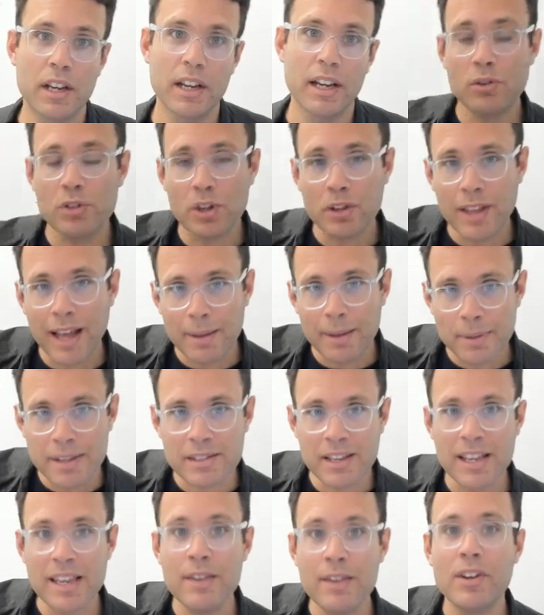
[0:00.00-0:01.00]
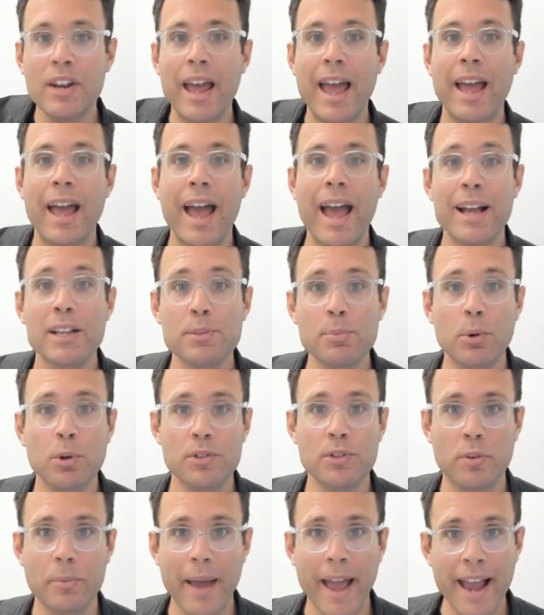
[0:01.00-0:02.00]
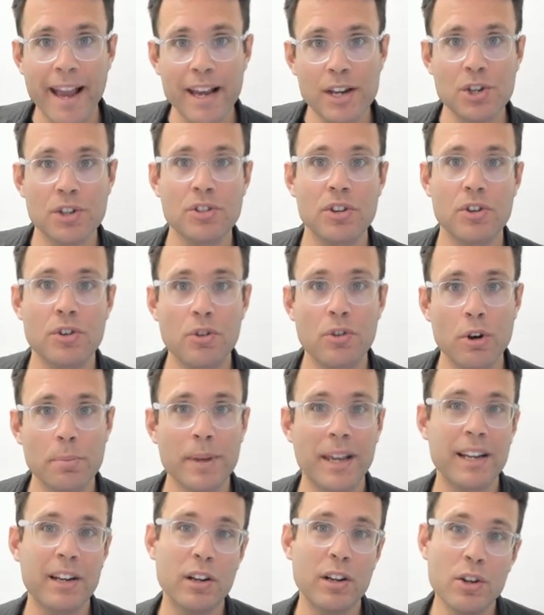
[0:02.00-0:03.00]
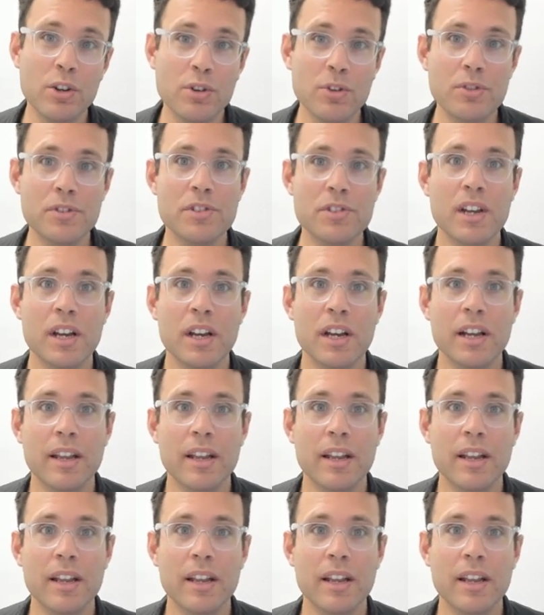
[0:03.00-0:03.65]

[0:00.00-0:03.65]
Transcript: So that means that even exports from Asia to Europe can lose